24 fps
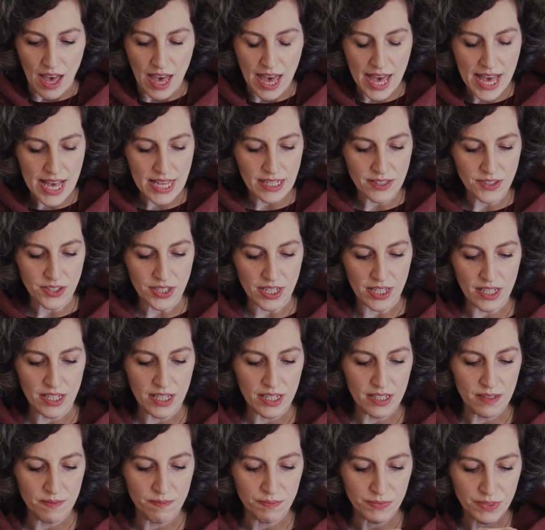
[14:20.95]

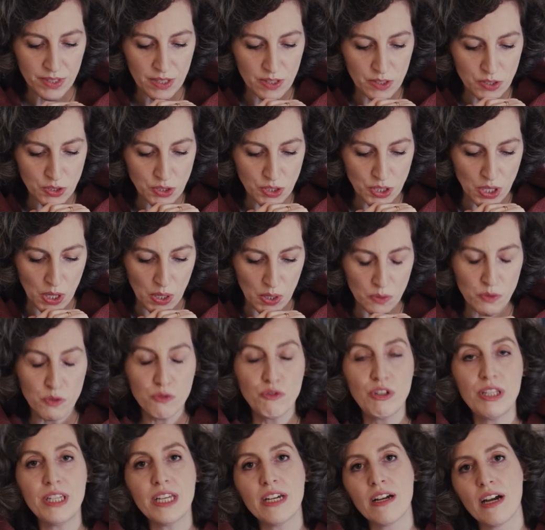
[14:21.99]
And so
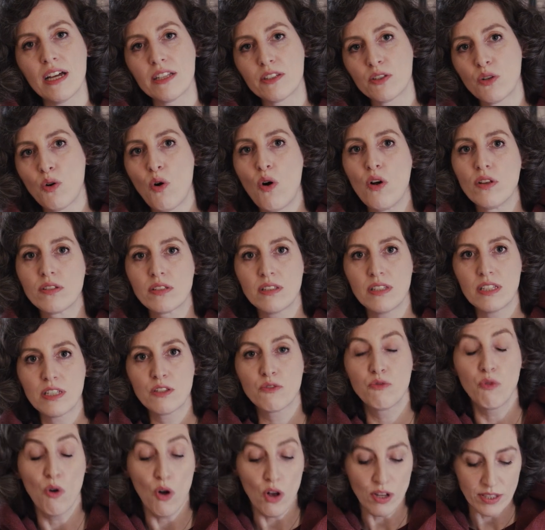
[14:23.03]
Winnicott calls
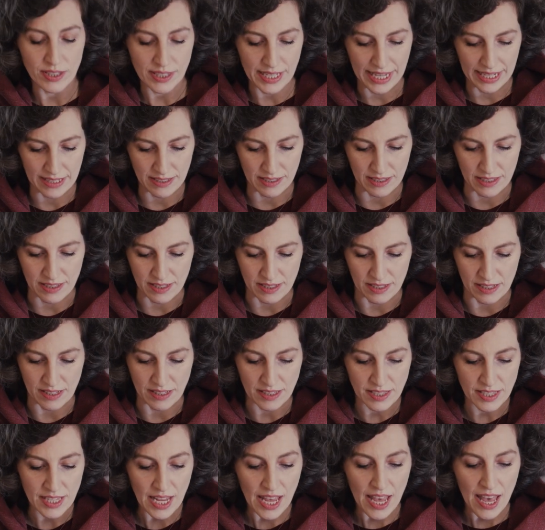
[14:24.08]
this false
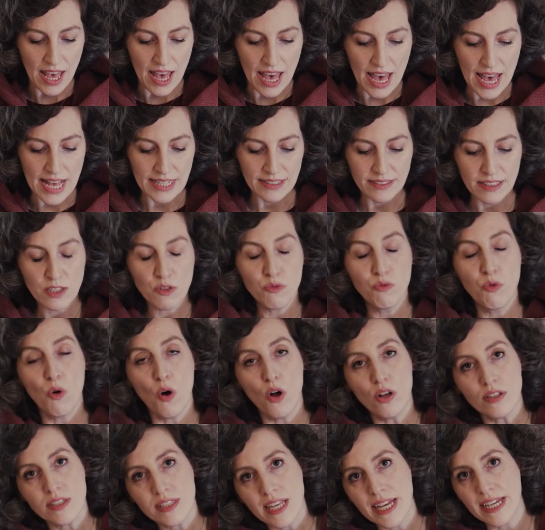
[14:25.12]
existence, and this
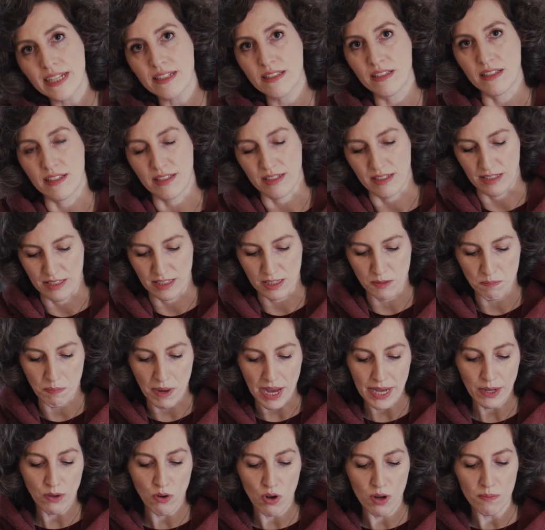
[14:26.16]
false existence
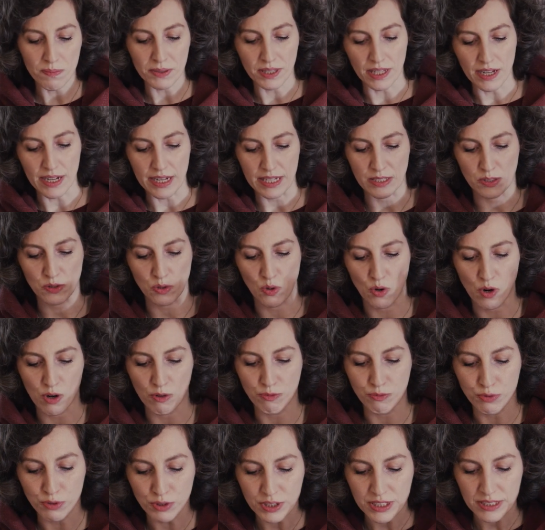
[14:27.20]
by compliance
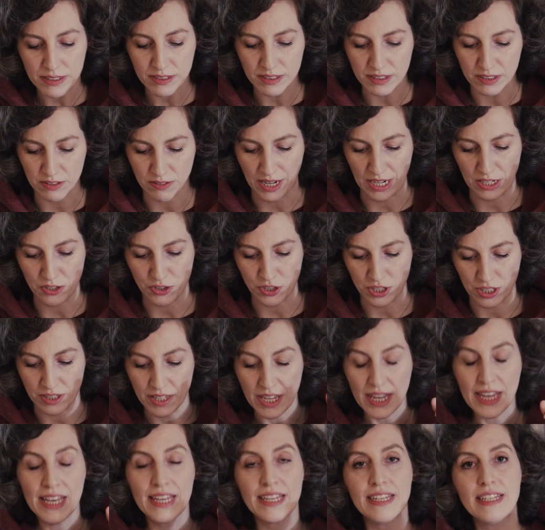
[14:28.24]
or full
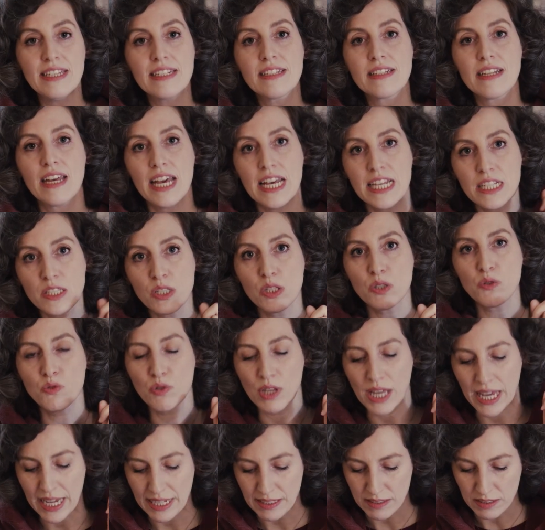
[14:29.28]
integration is
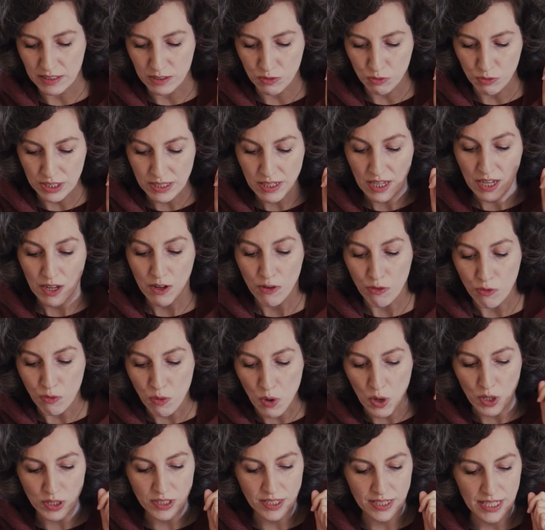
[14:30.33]
associated with
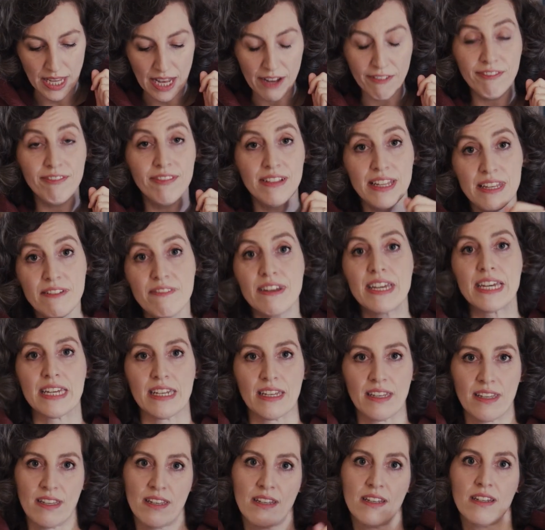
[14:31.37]
false
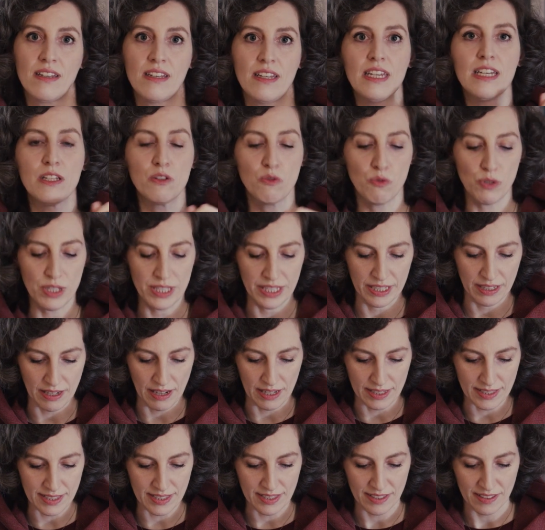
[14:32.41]
self-living in
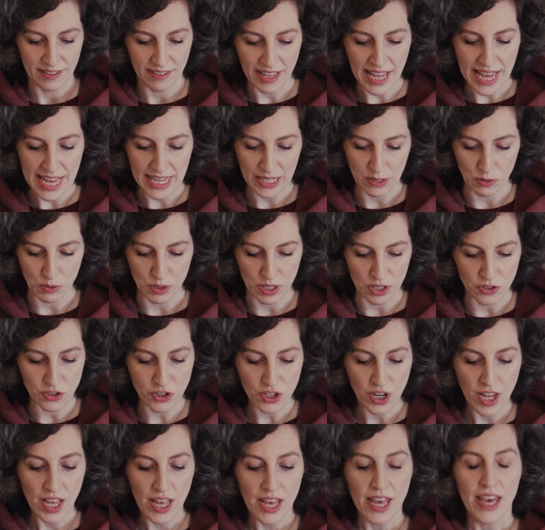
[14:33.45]
Winnicott's
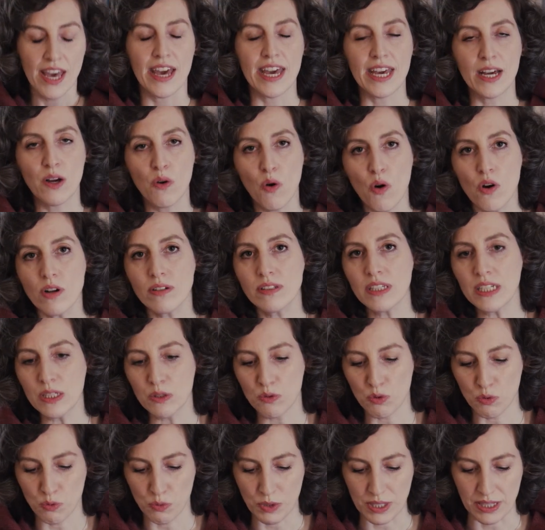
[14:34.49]
language. According
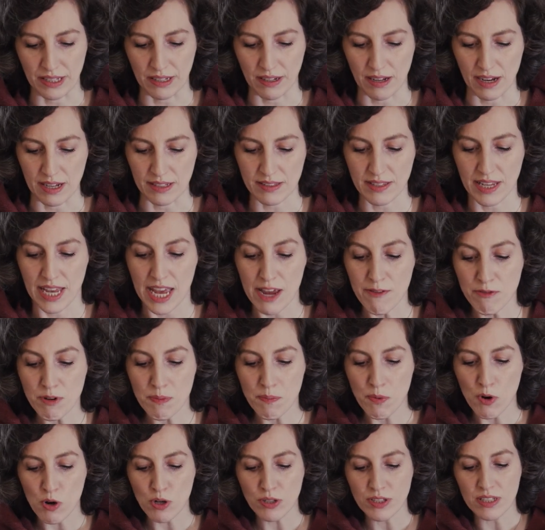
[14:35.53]
to Winnicott, every
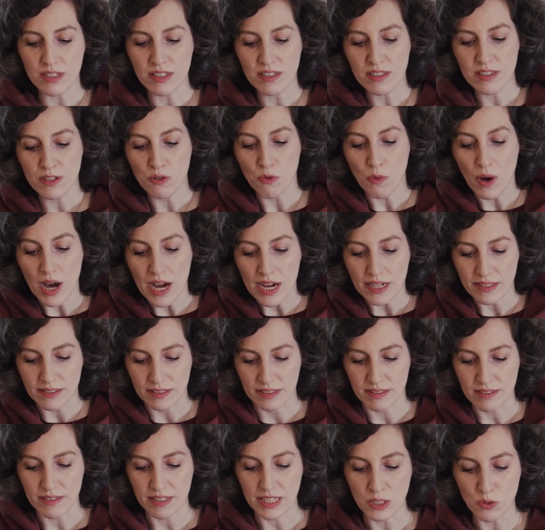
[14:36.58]
person is
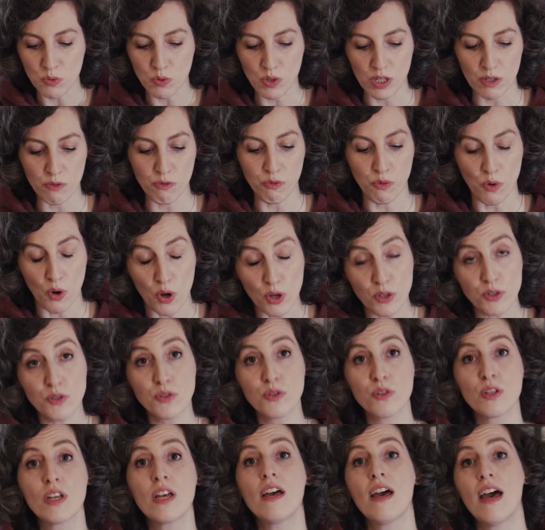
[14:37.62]
divided into a
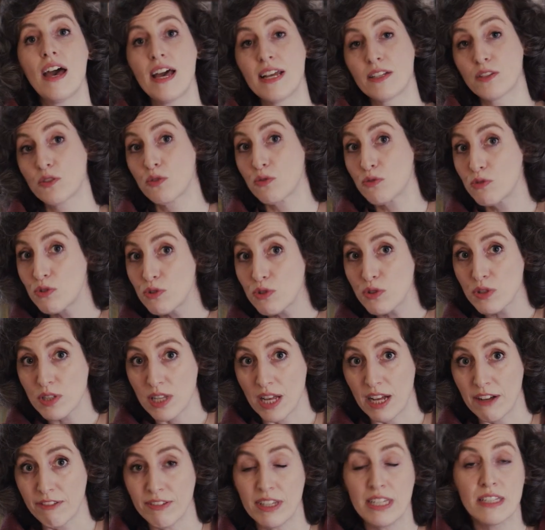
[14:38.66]
false and true
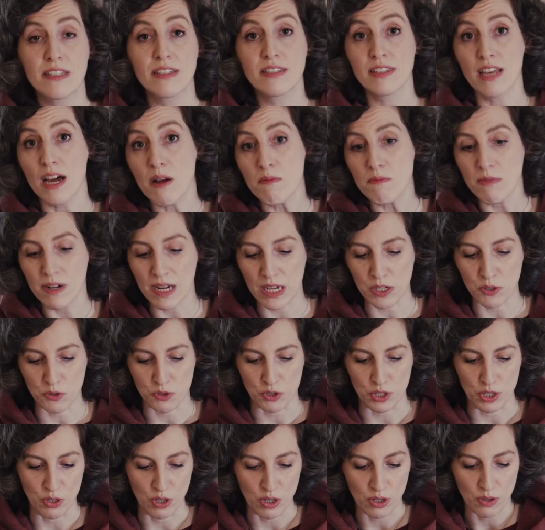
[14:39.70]
self in some
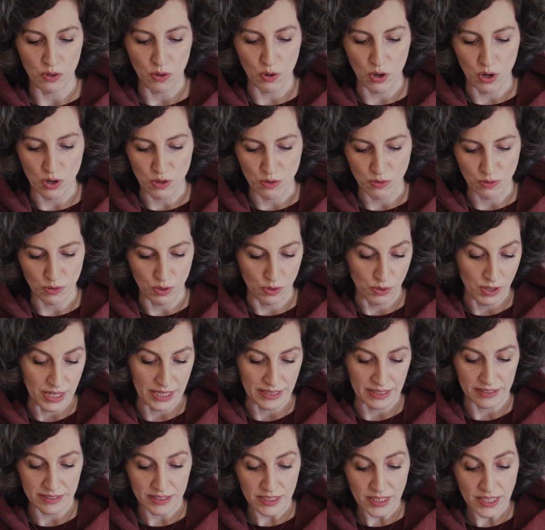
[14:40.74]
ratio or
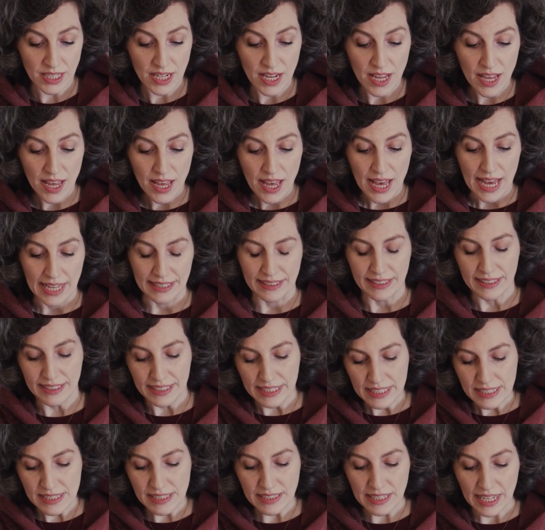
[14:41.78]
another. And
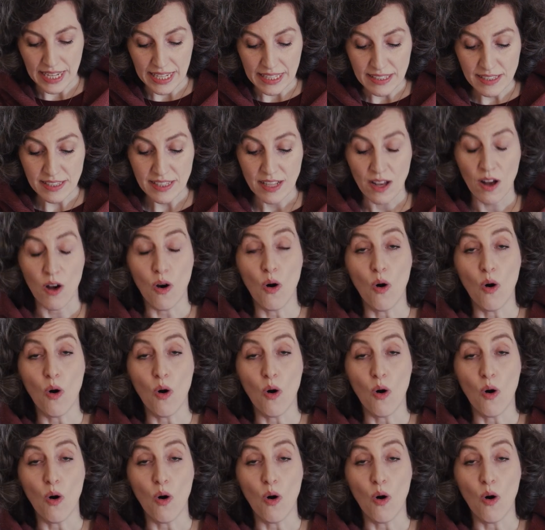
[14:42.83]
he says